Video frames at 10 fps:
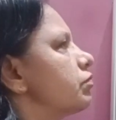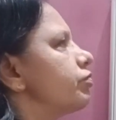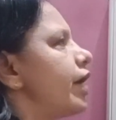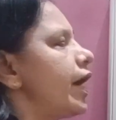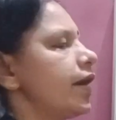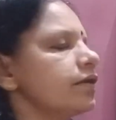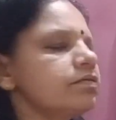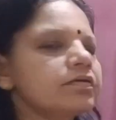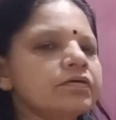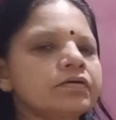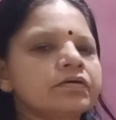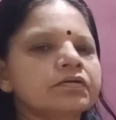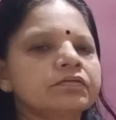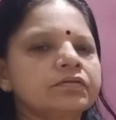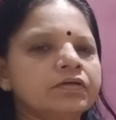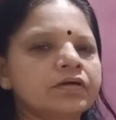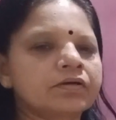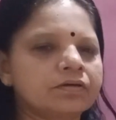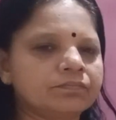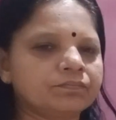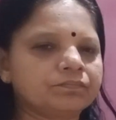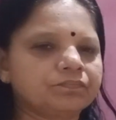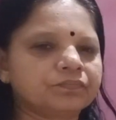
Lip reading: factor theorem.